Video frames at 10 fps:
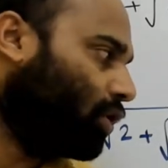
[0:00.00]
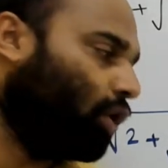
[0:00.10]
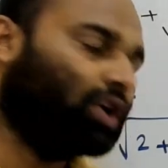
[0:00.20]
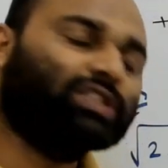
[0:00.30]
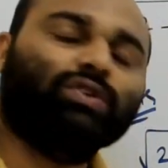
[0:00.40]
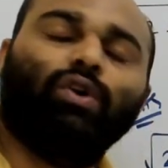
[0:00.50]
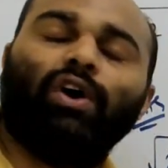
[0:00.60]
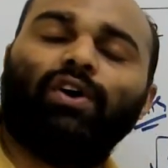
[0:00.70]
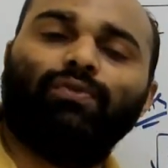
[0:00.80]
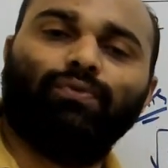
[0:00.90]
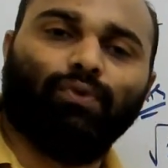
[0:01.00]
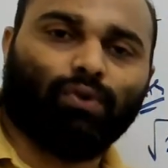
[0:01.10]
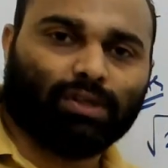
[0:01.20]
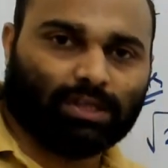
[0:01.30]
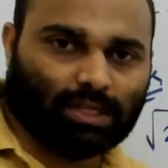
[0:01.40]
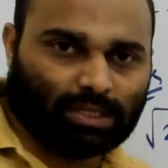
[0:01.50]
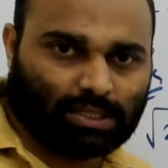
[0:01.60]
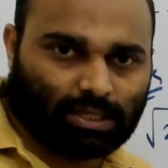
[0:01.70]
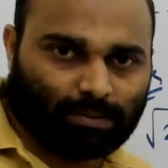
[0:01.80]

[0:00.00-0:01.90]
cos square 4 theta.